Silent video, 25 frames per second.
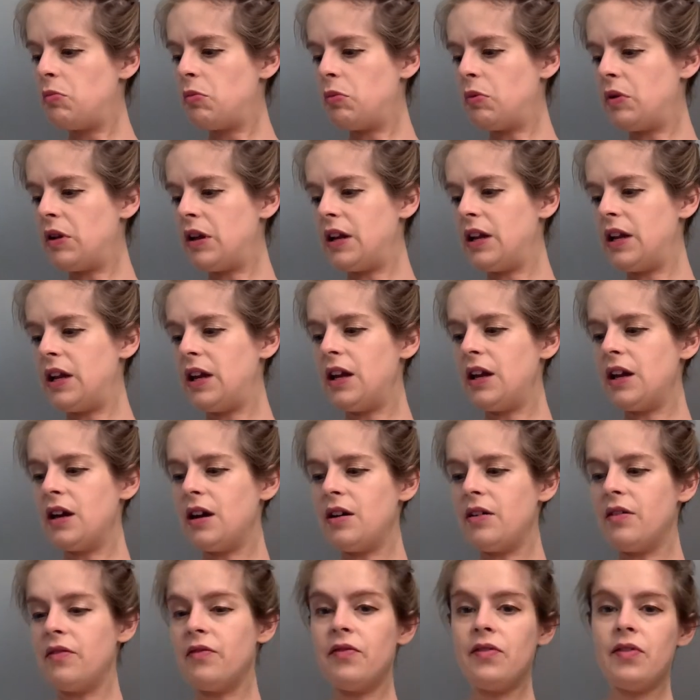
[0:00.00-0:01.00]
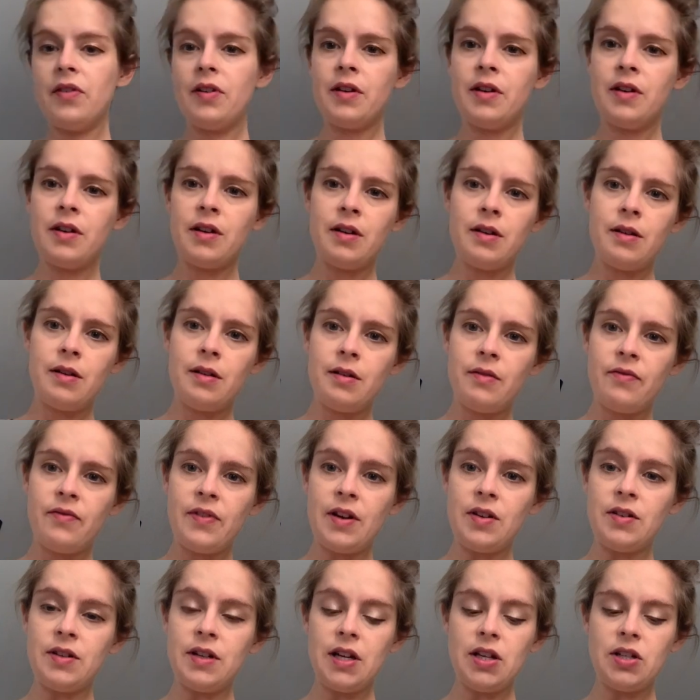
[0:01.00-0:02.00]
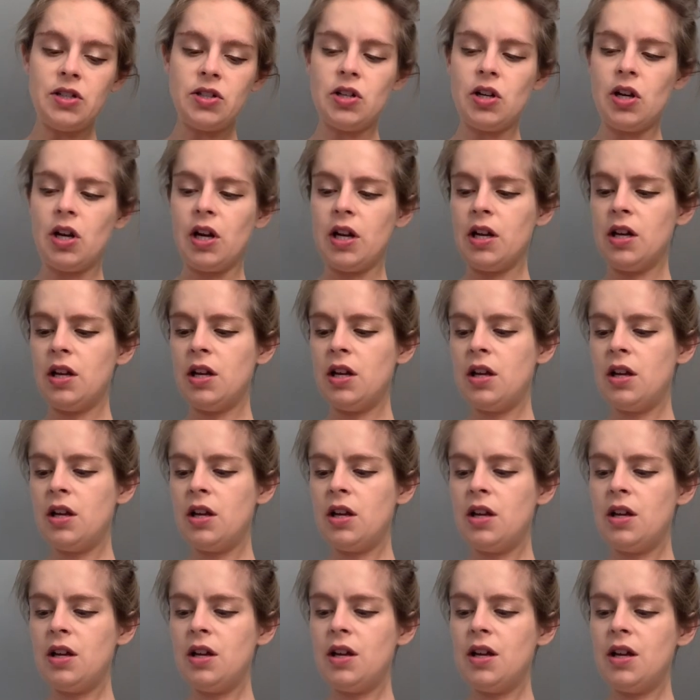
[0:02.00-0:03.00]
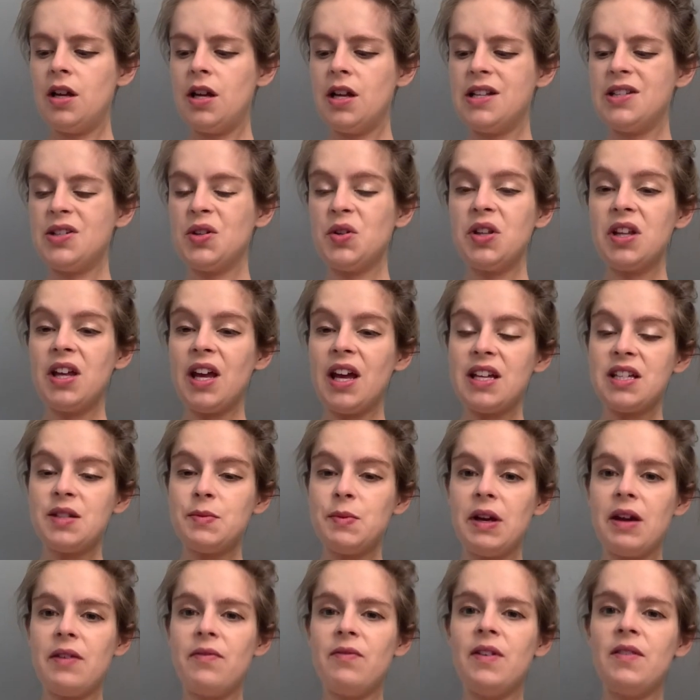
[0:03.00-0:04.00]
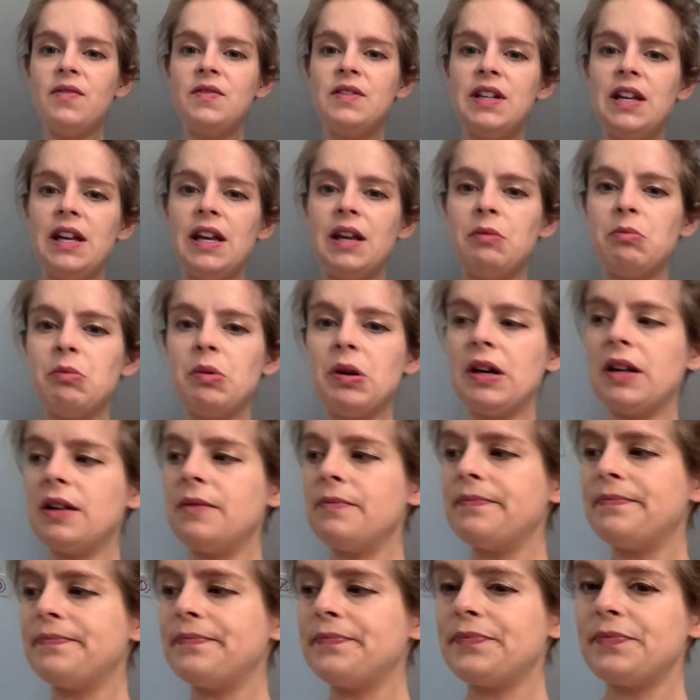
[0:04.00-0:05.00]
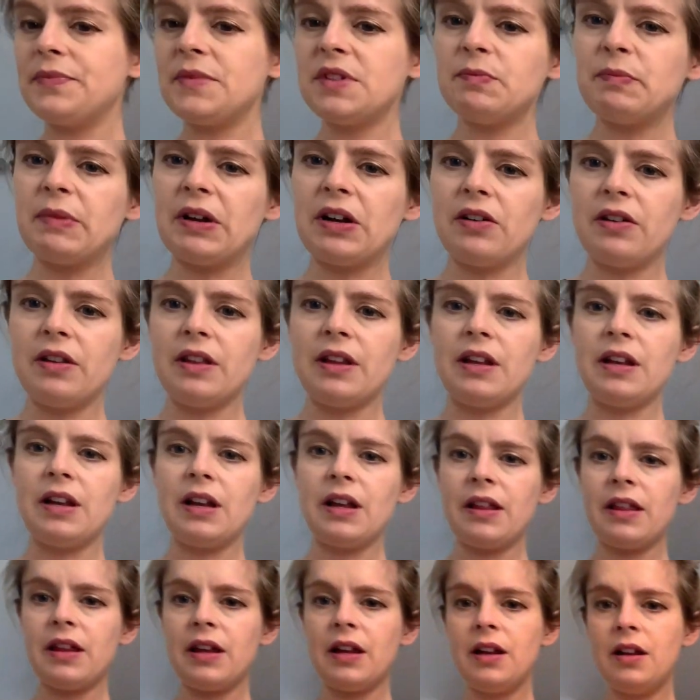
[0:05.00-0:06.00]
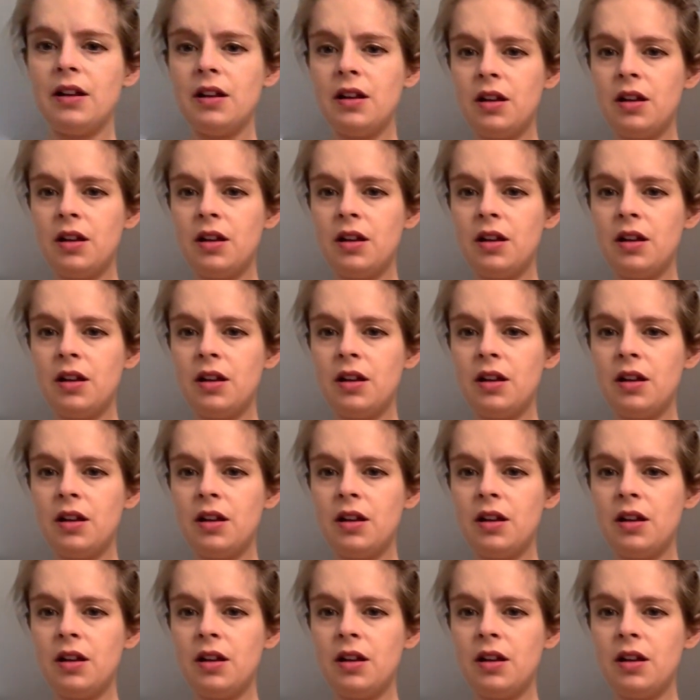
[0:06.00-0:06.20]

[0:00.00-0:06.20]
plenty of foundation on. It's only SPF 15, but better than nothing.